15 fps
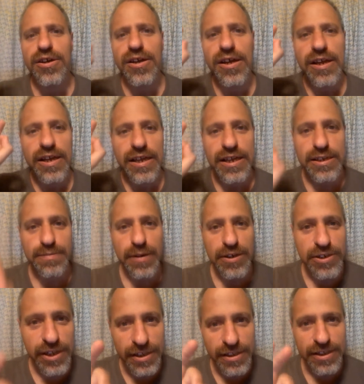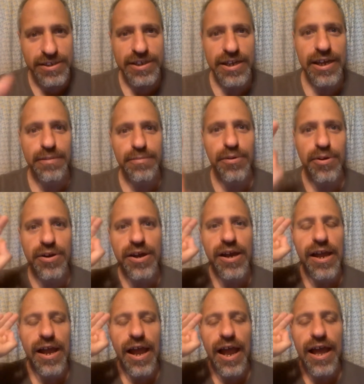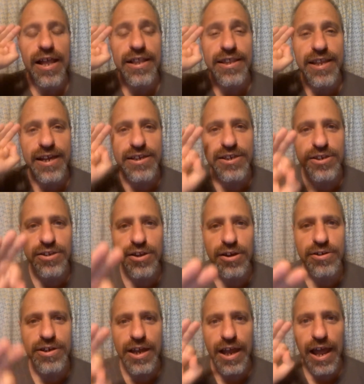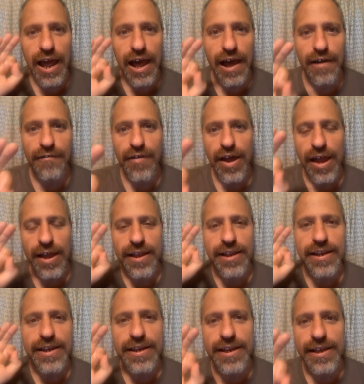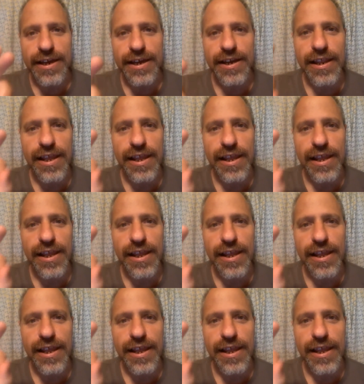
especially this ebook, does not have nearly